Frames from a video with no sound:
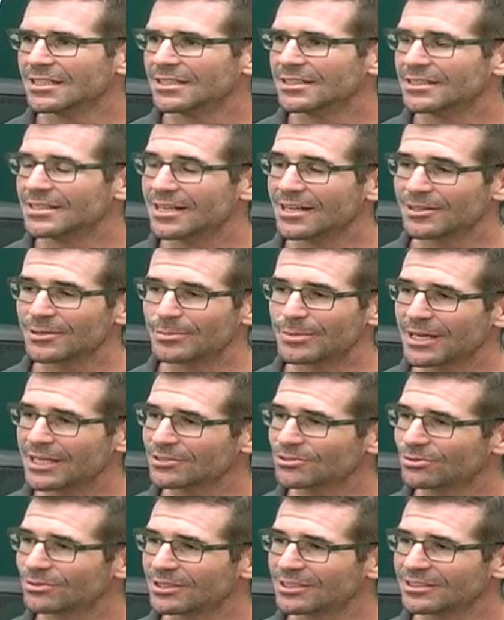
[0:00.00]
Yeah, the
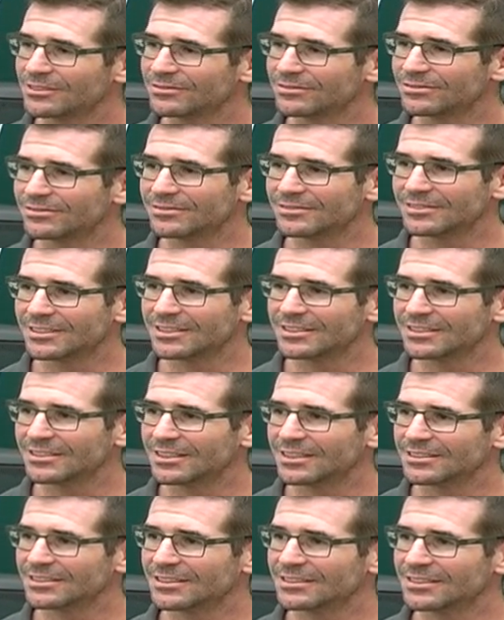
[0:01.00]
Pac-12,
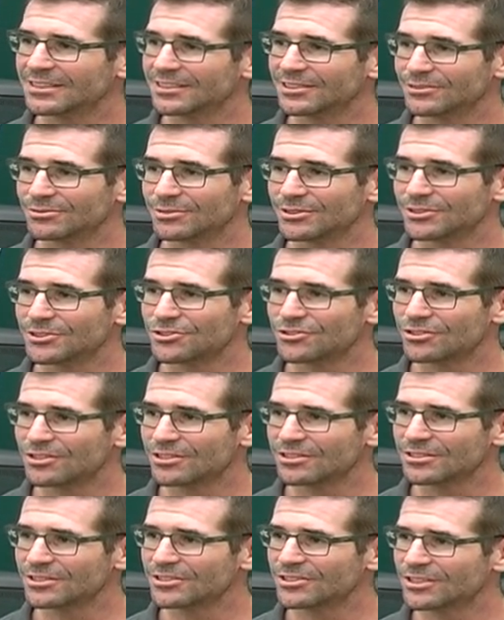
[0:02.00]
as I said, is really
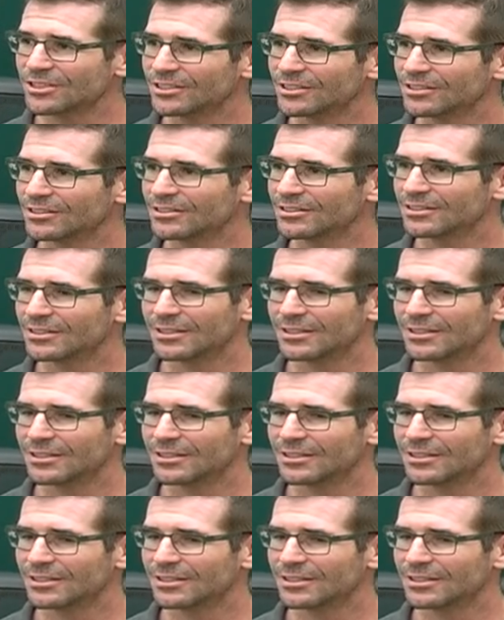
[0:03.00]
strong this year.